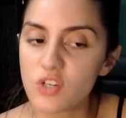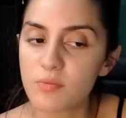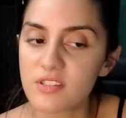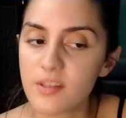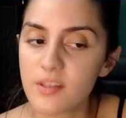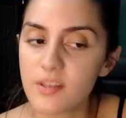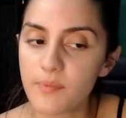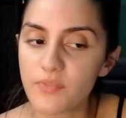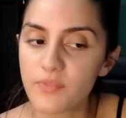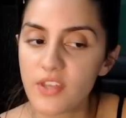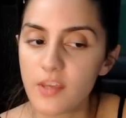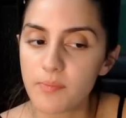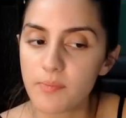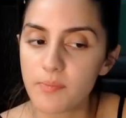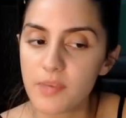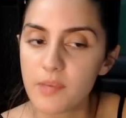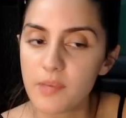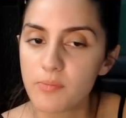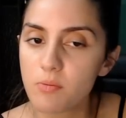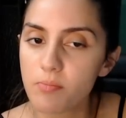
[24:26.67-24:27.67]
but something that
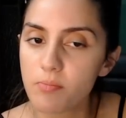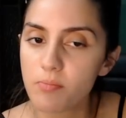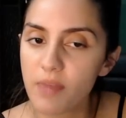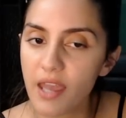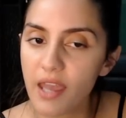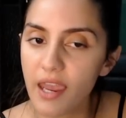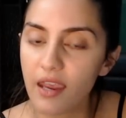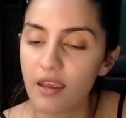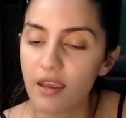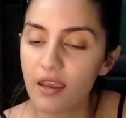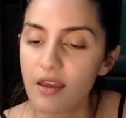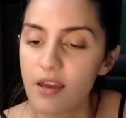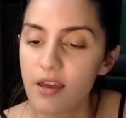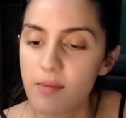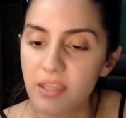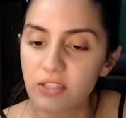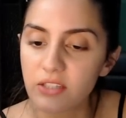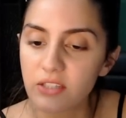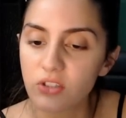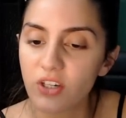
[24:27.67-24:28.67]
people may
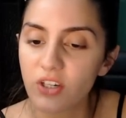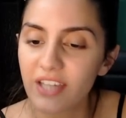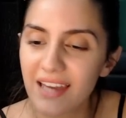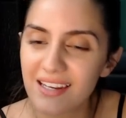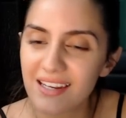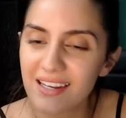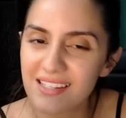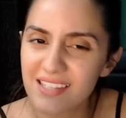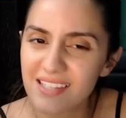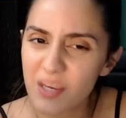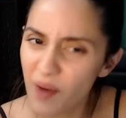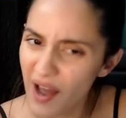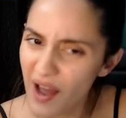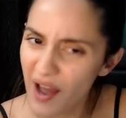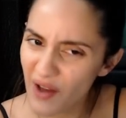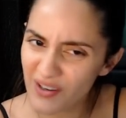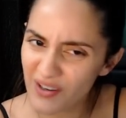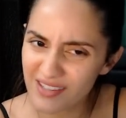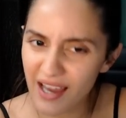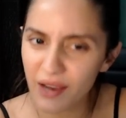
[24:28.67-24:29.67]
look at and say, well,
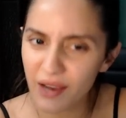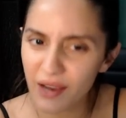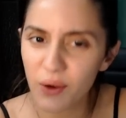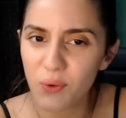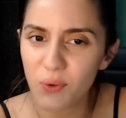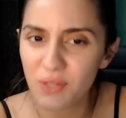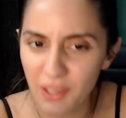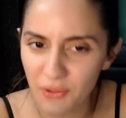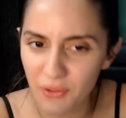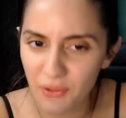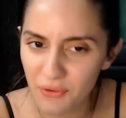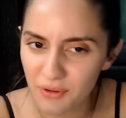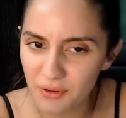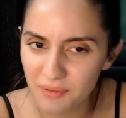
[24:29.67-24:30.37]
how does that go together,